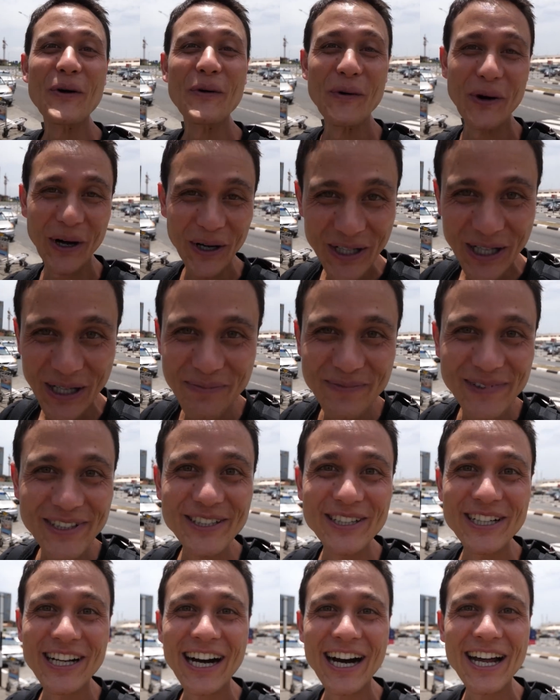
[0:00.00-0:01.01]
Welcome
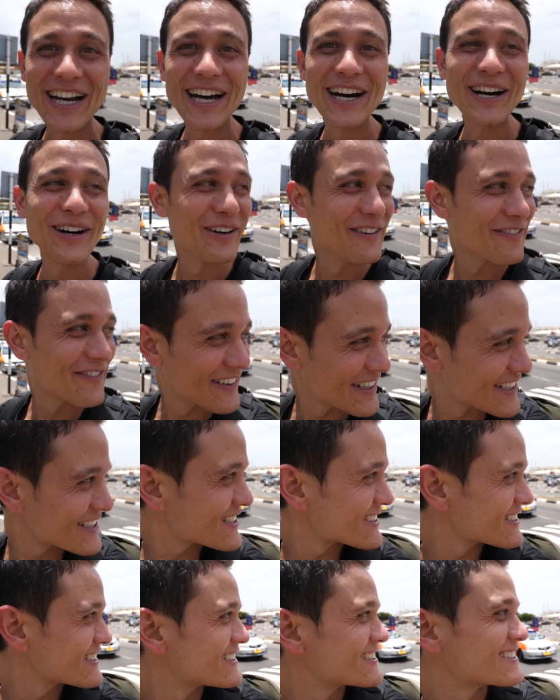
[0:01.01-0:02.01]
to Ghana,
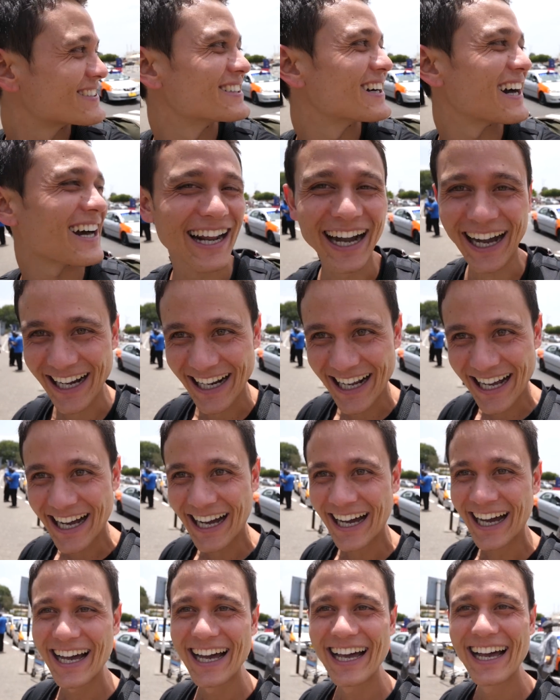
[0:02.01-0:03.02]
officially to
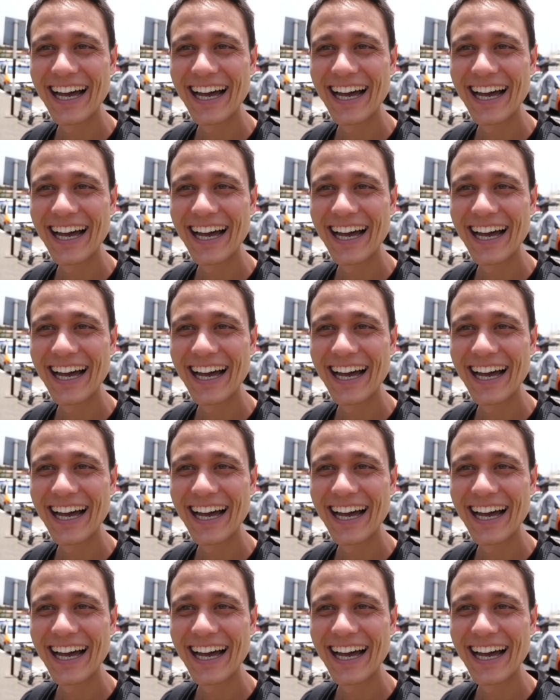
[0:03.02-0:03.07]
Accra.